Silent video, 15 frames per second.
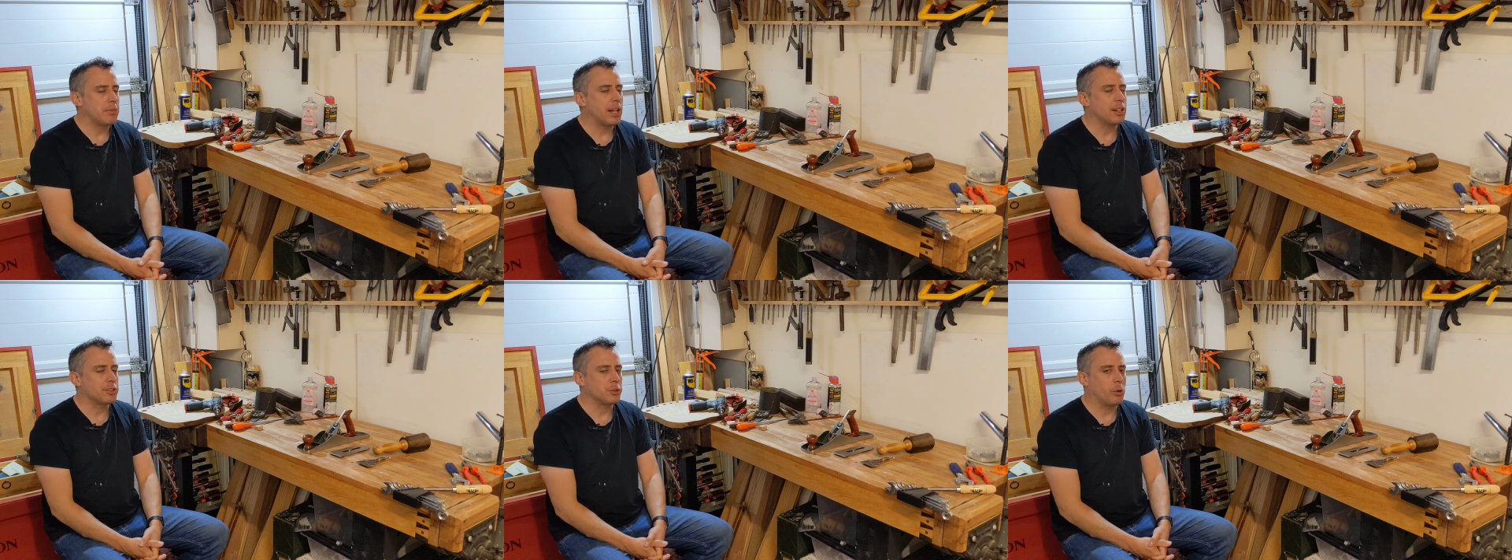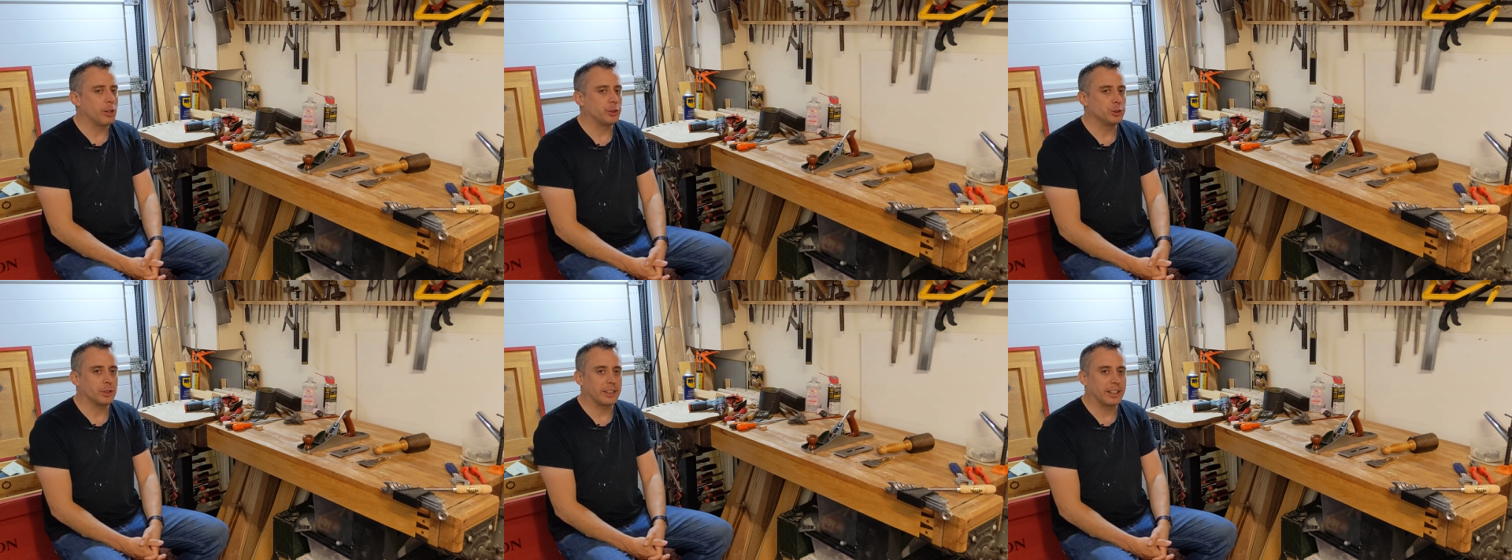that's
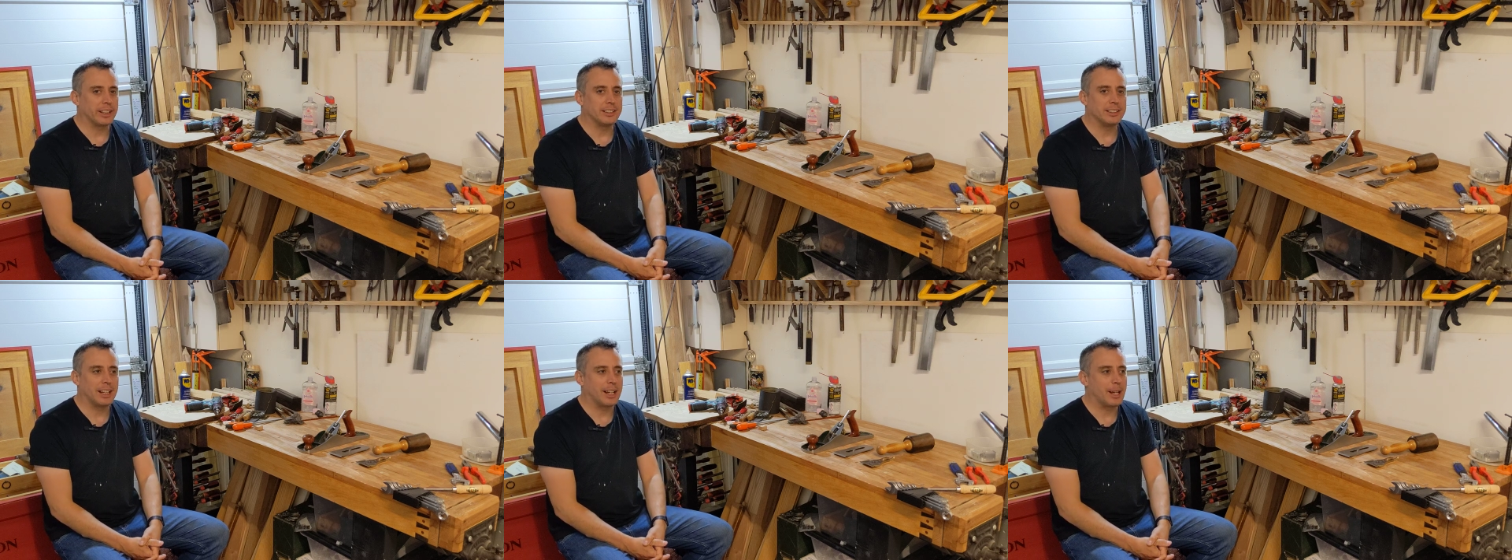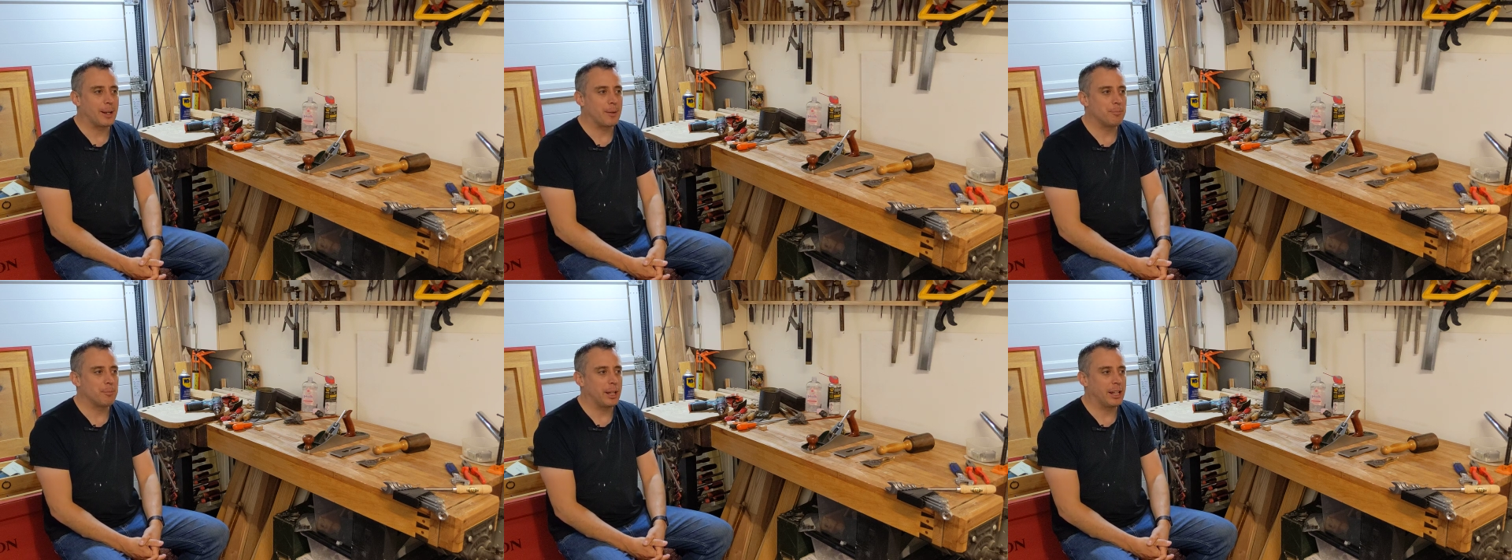quite tricky.
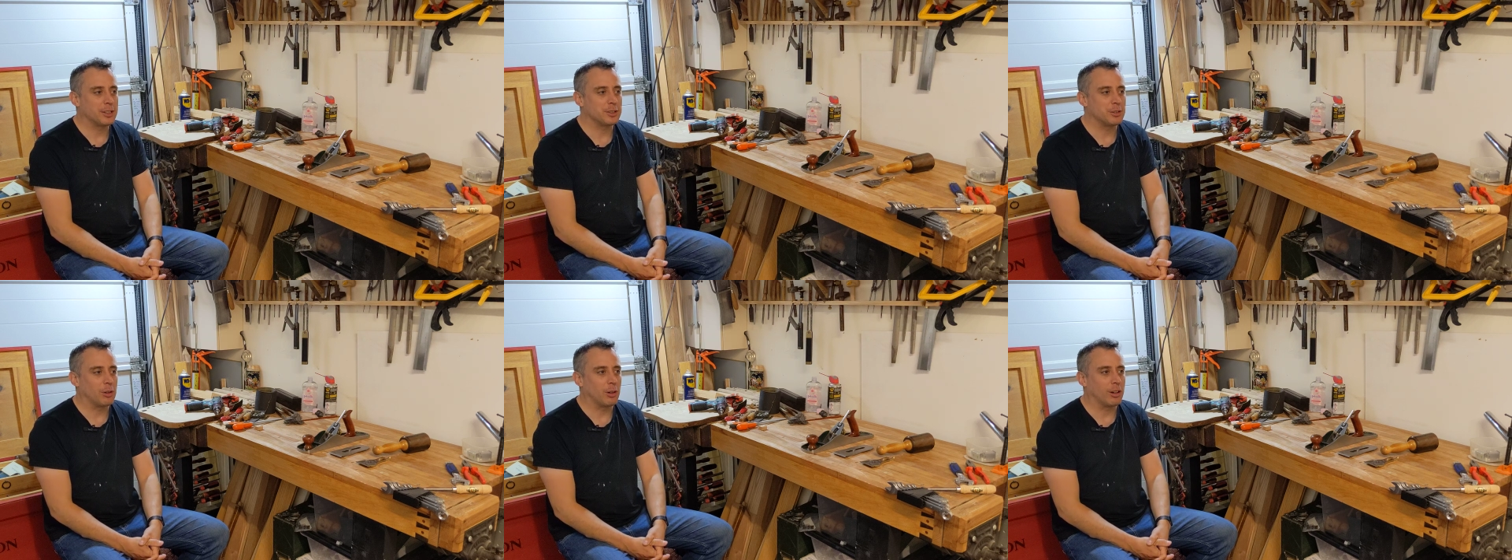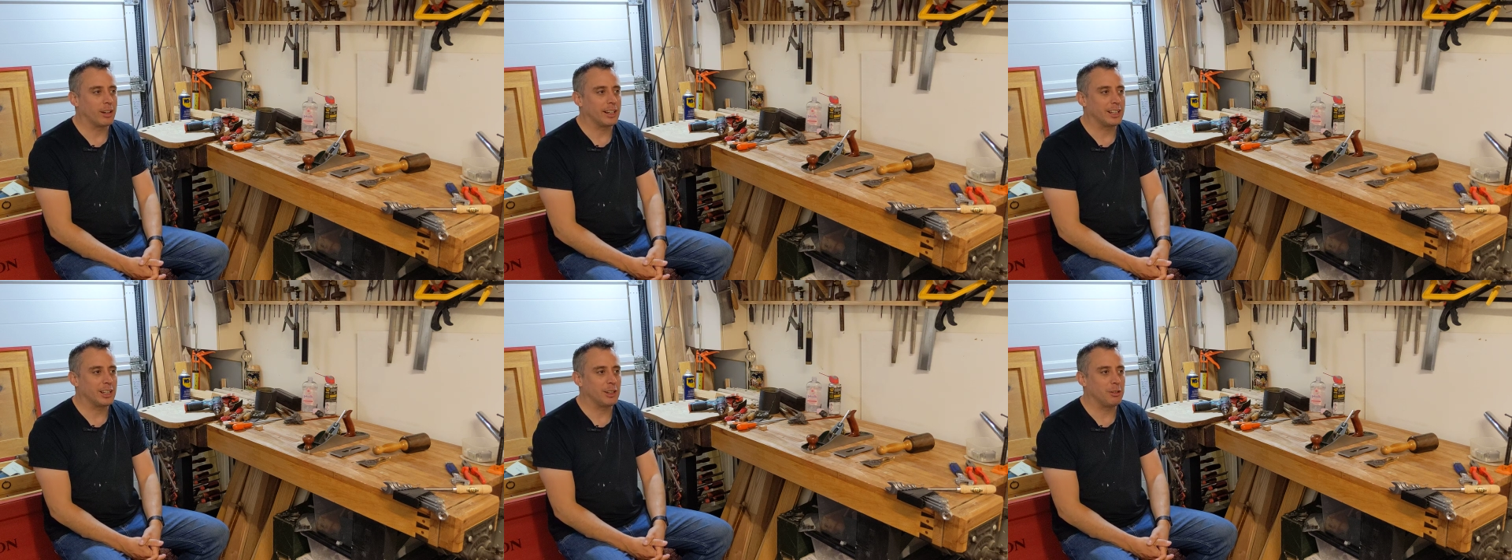It's not
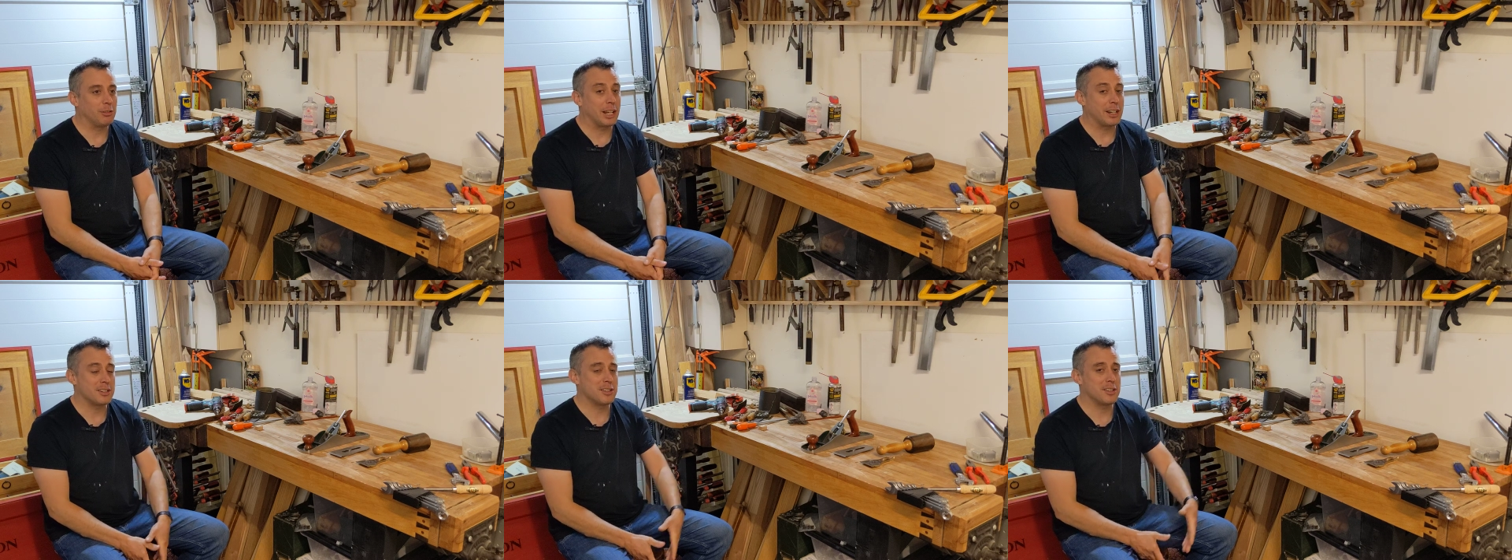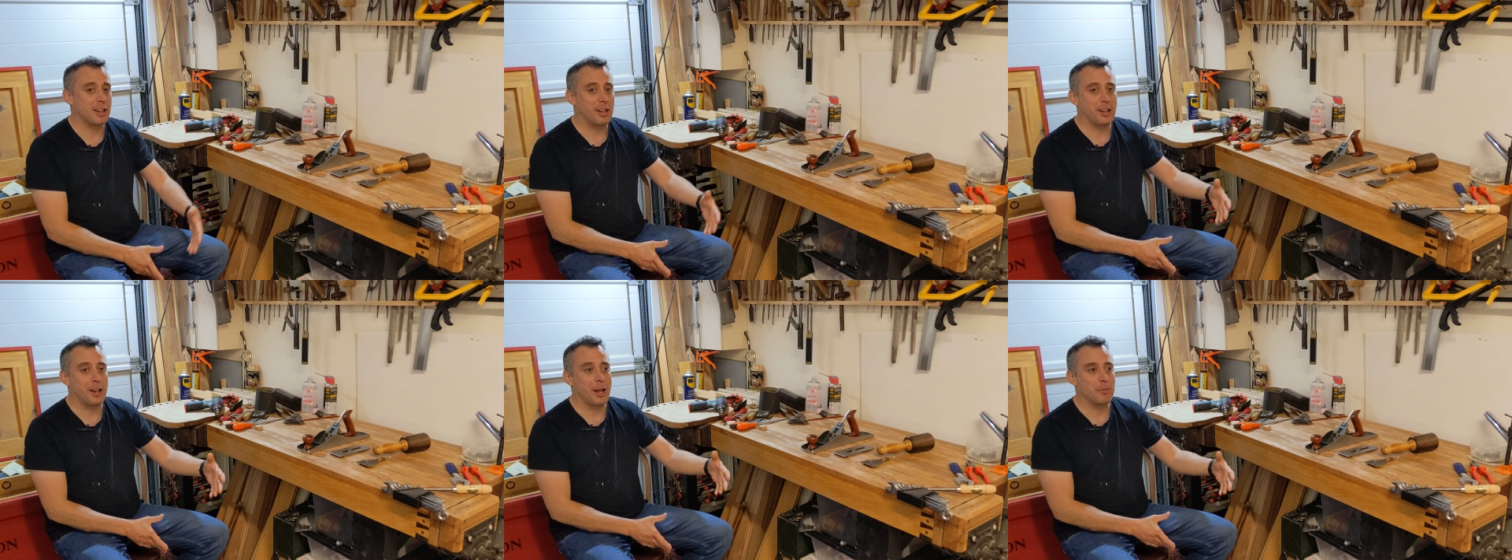like you get to
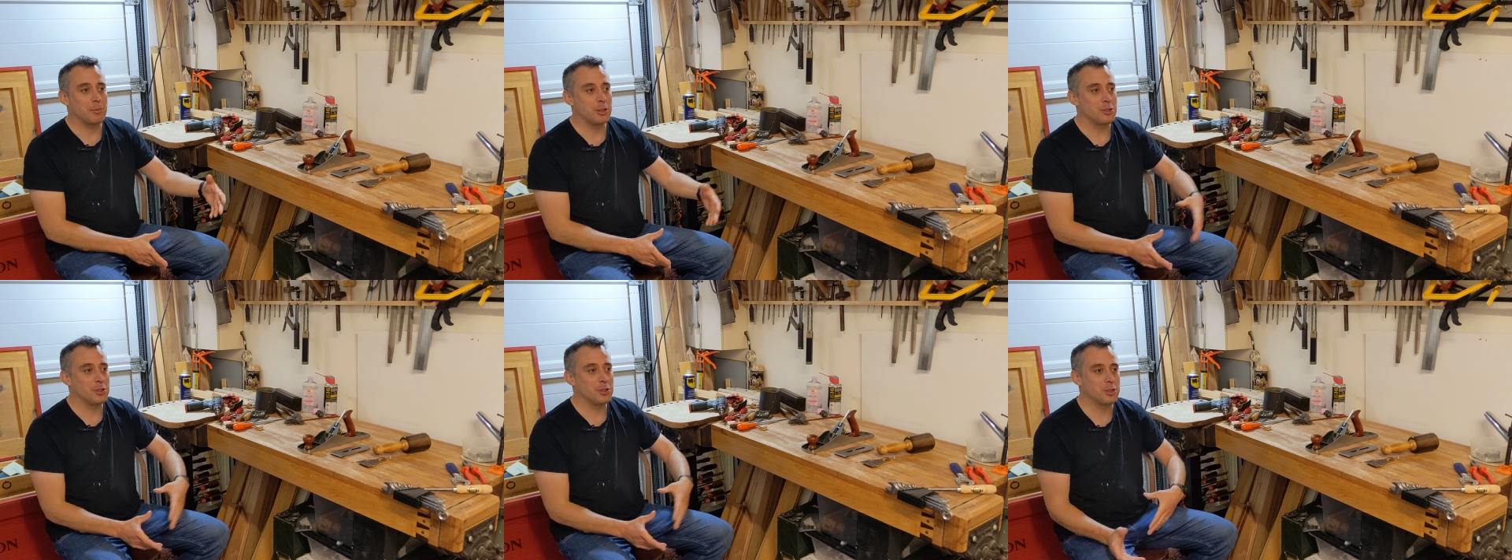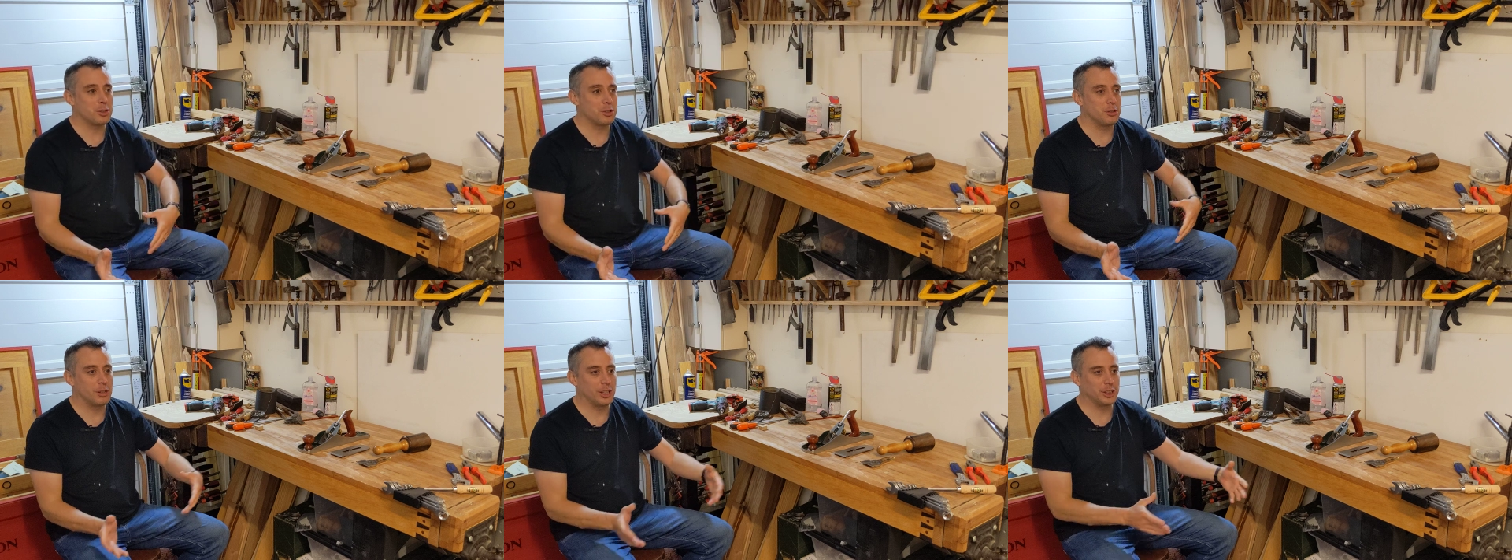turn up and just
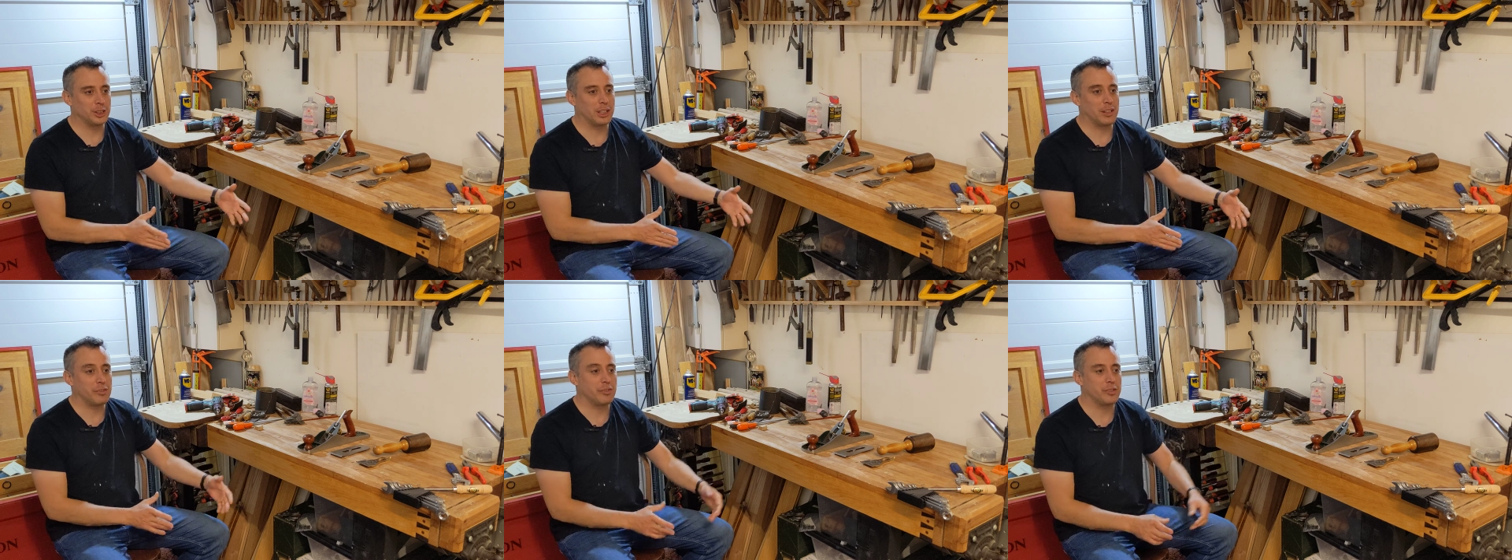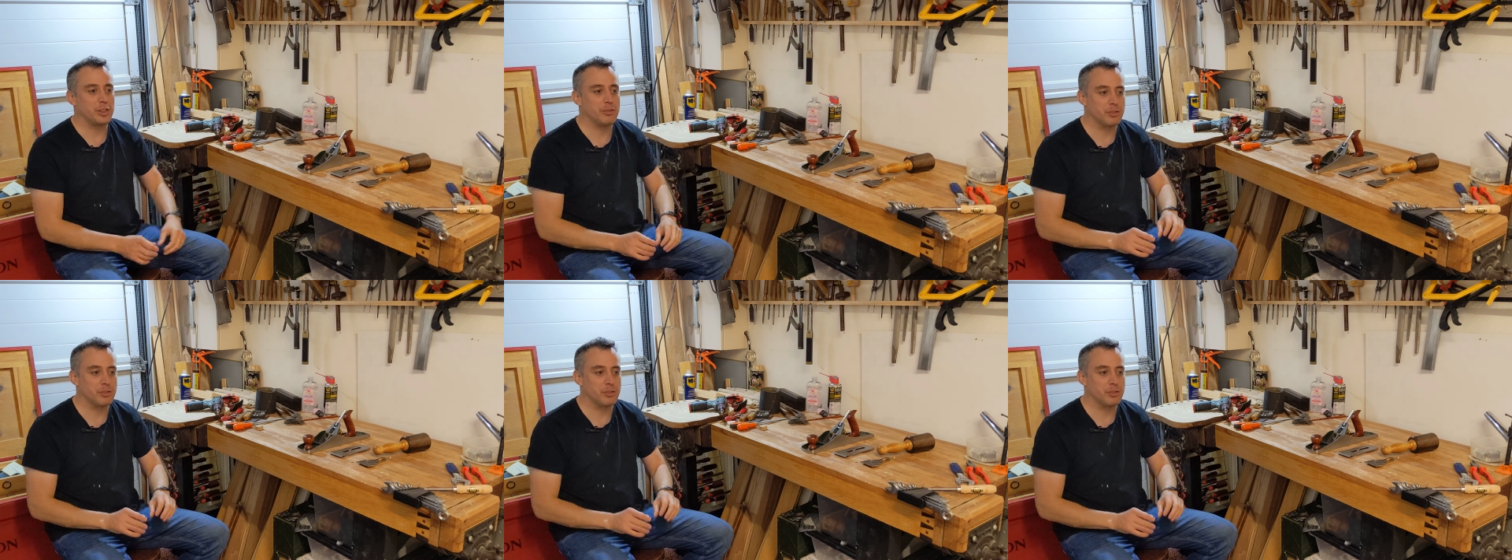do a shift.